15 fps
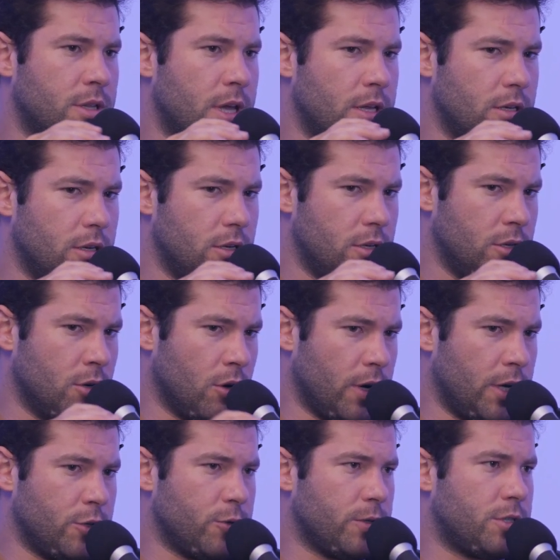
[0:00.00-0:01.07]
that you're
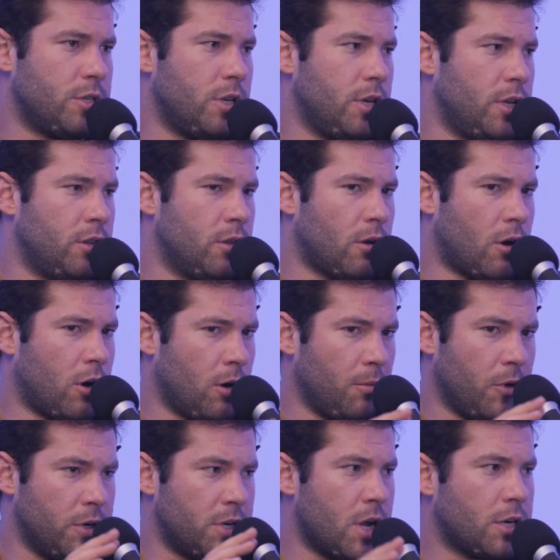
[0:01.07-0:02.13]
interested in the
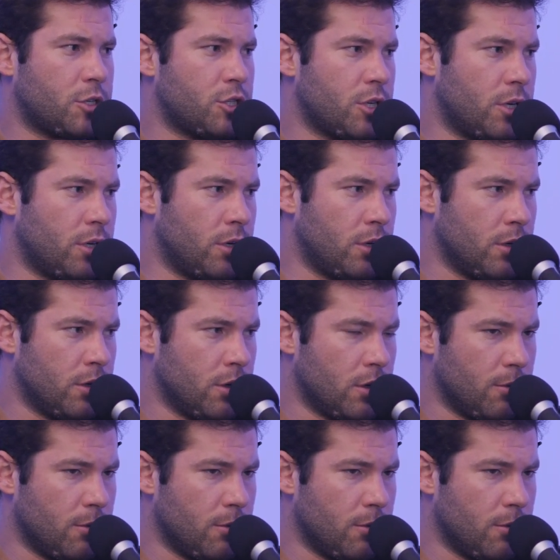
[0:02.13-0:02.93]
harm reduction